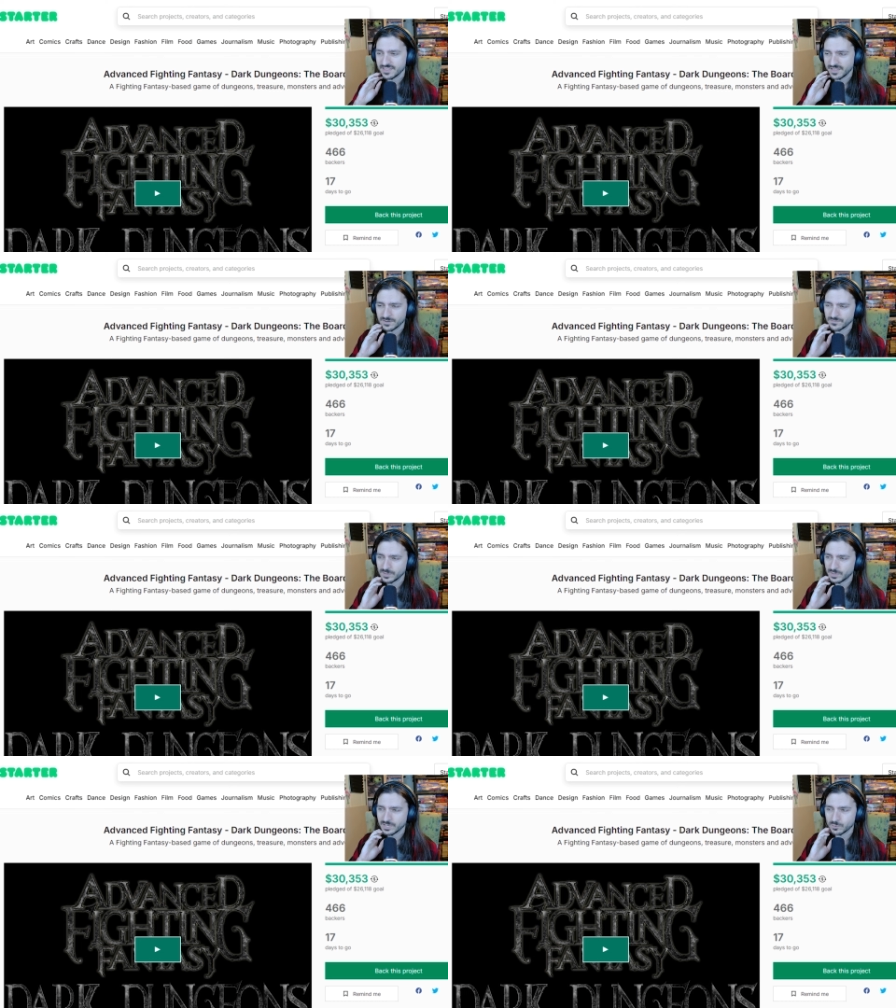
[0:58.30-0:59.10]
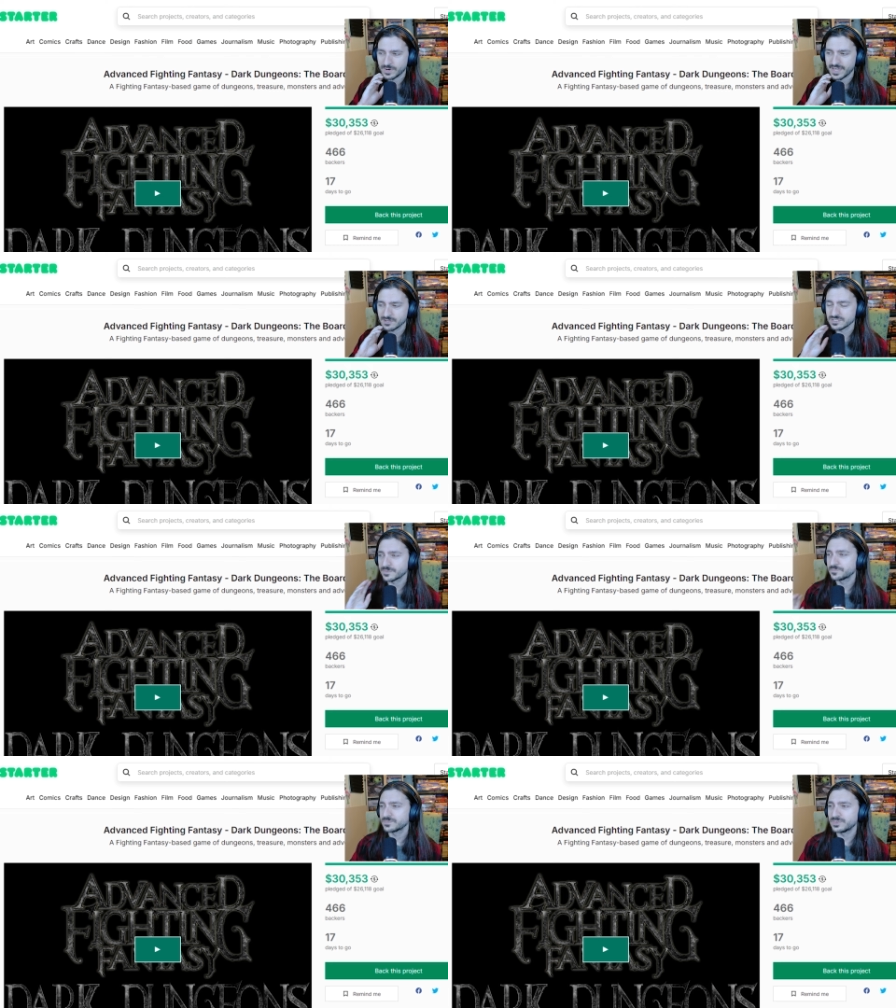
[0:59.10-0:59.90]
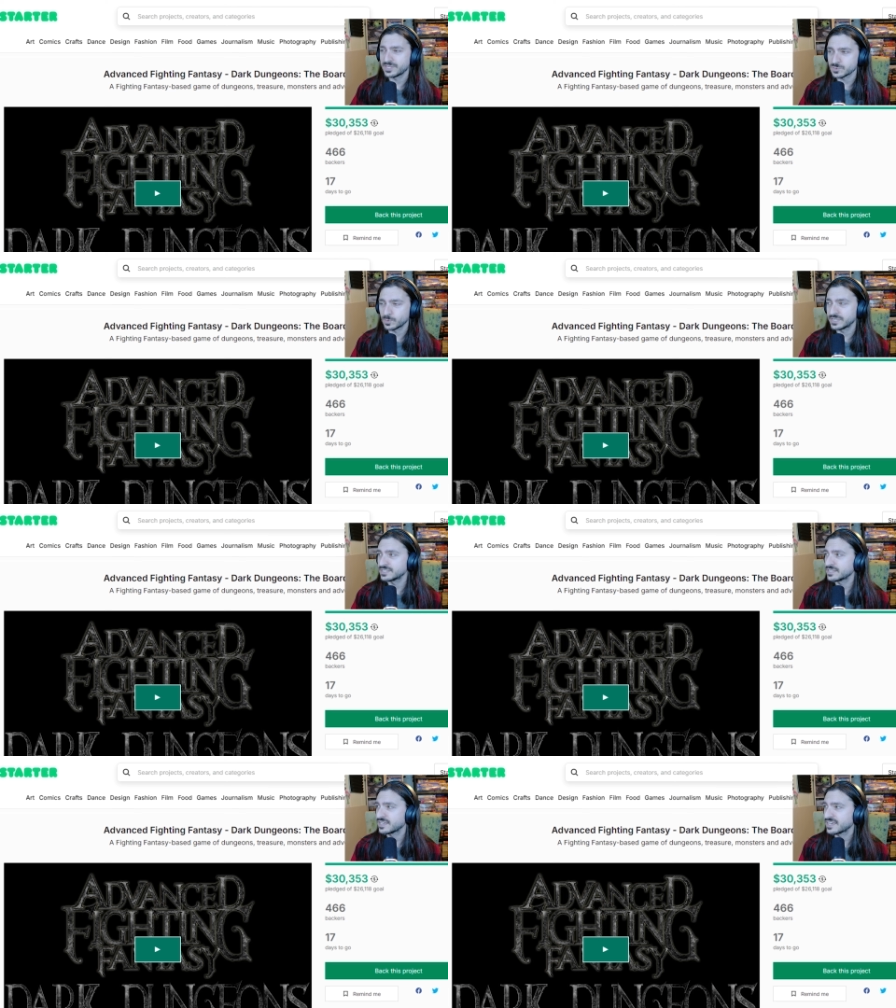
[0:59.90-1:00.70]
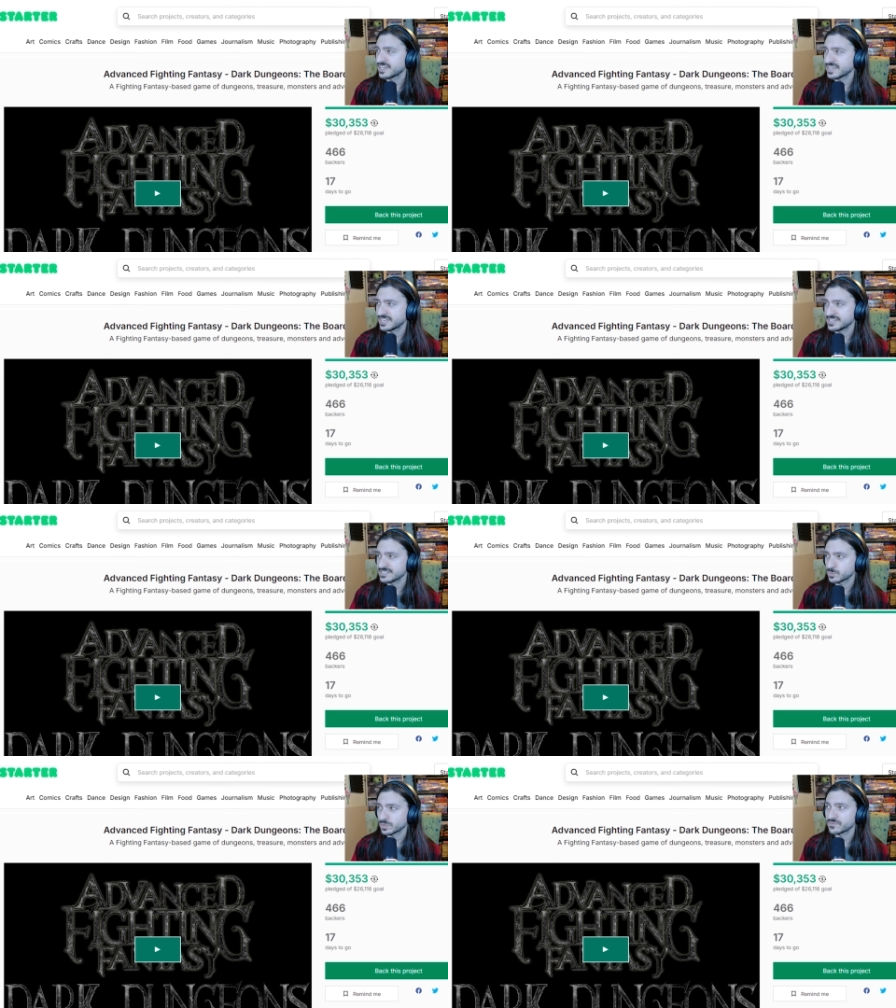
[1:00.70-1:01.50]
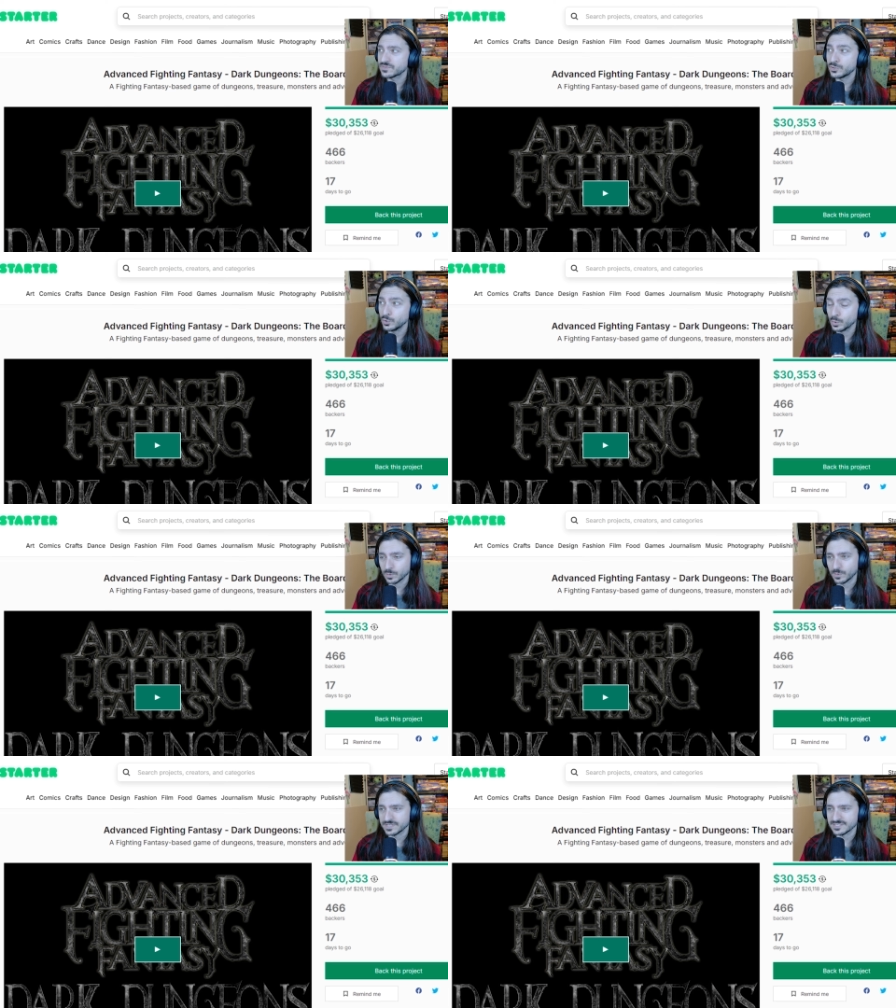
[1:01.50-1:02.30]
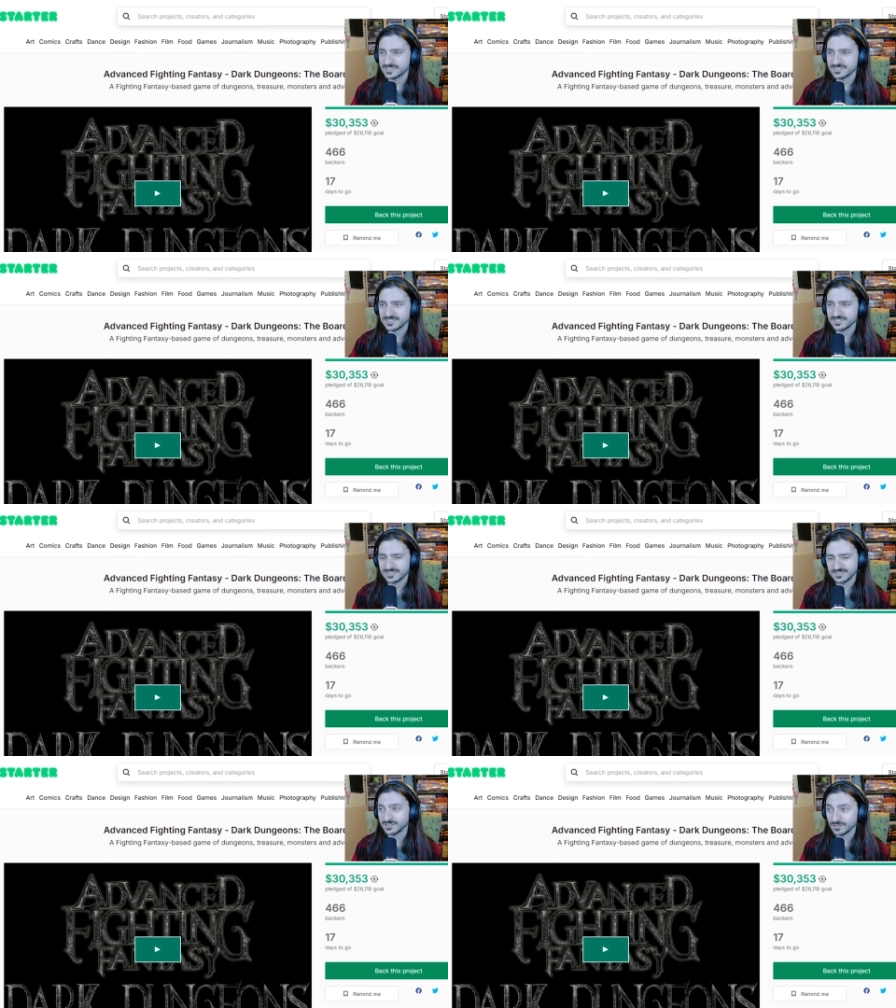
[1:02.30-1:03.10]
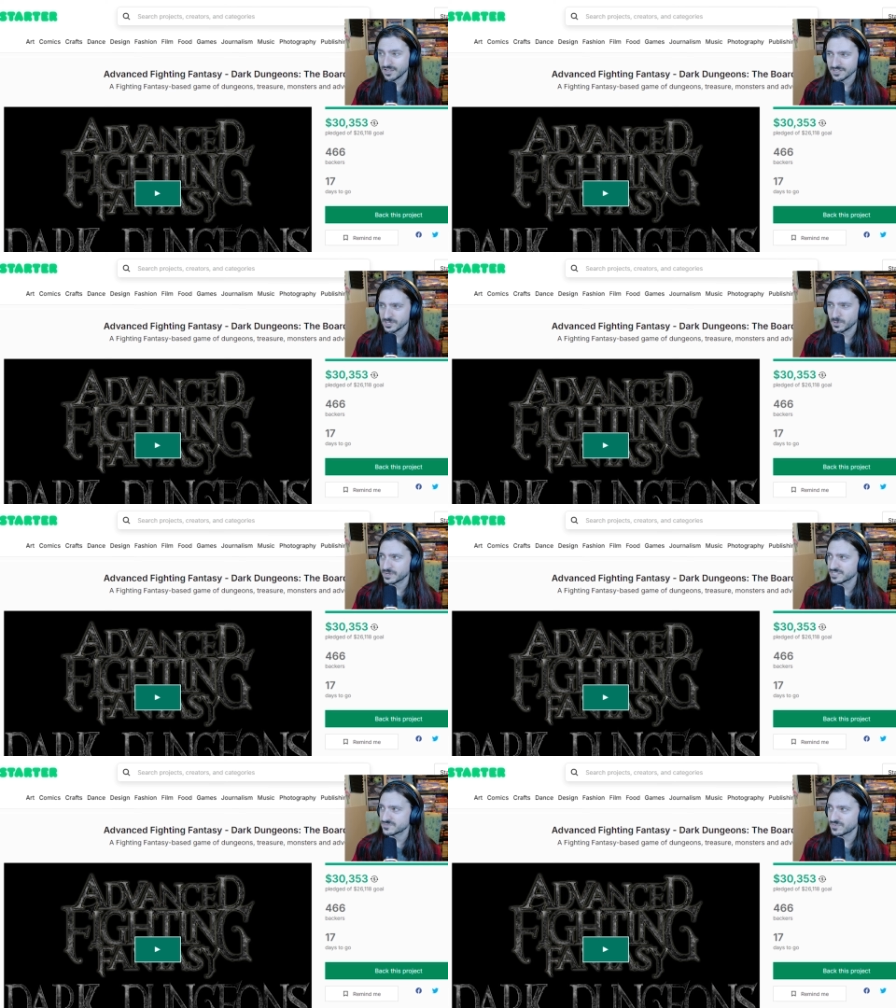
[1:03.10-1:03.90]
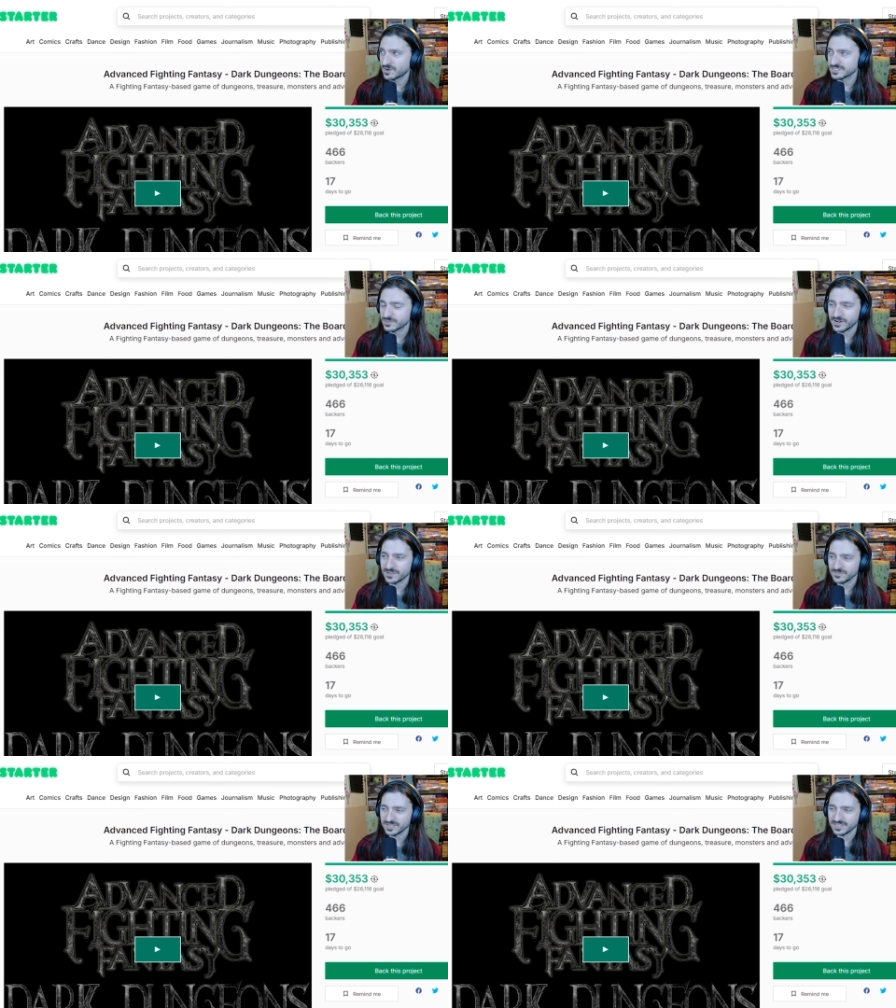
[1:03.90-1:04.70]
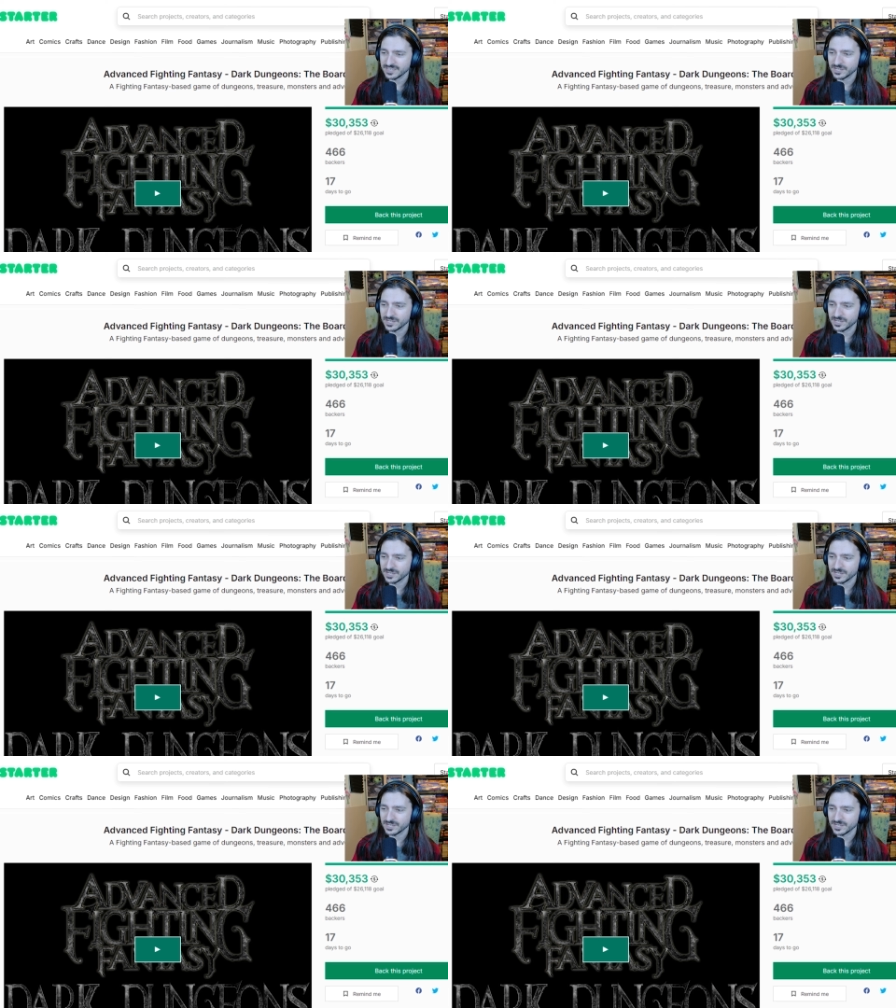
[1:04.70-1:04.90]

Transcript: that are floating around. This one is one of the newer ones. It's, it's still ongoing as far as crowdfunding